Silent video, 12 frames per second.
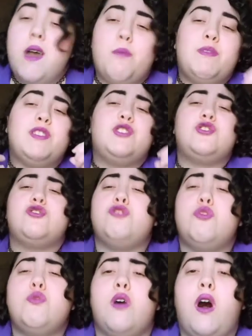But it's
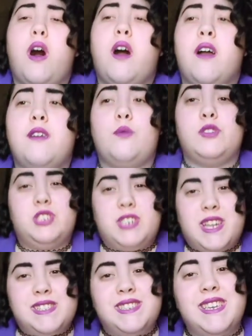so hard when she
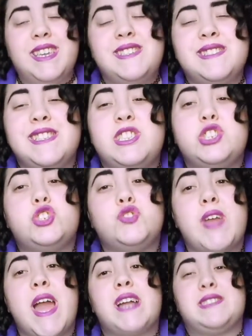gets easily
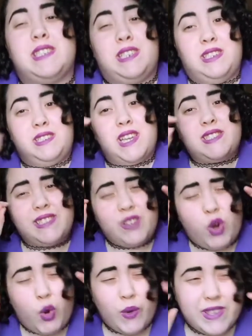distracted and doesn't
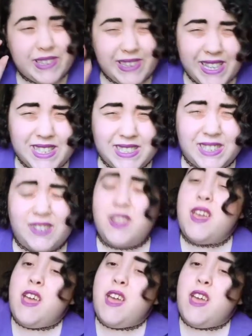always listen.